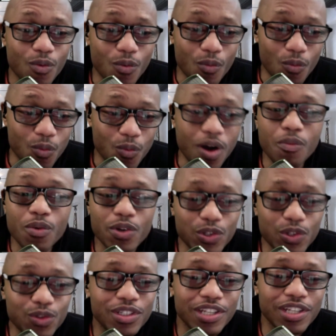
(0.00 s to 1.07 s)
What would
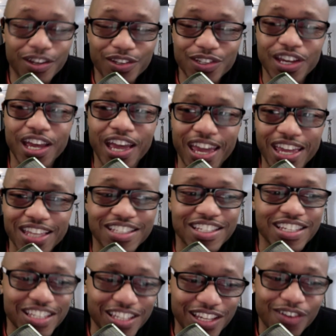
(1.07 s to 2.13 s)
you tell your
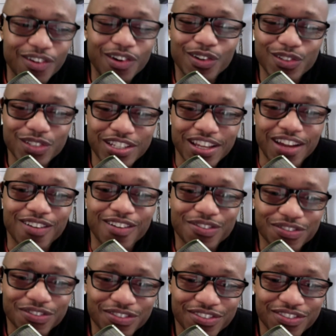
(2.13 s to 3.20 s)
18-year-old
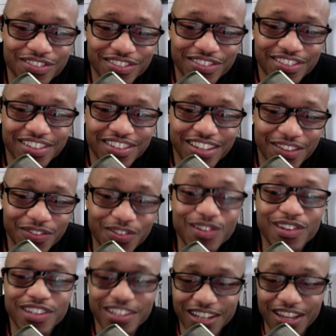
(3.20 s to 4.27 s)
self if you
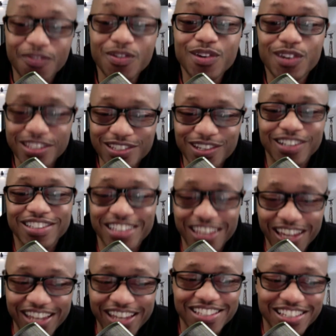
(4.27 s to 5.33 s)
could talk to your
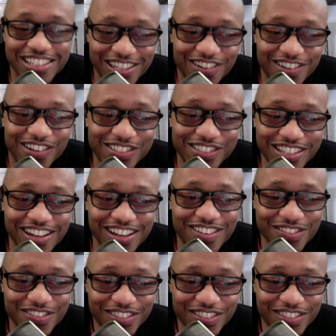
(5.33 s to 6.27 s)
18-year-old self?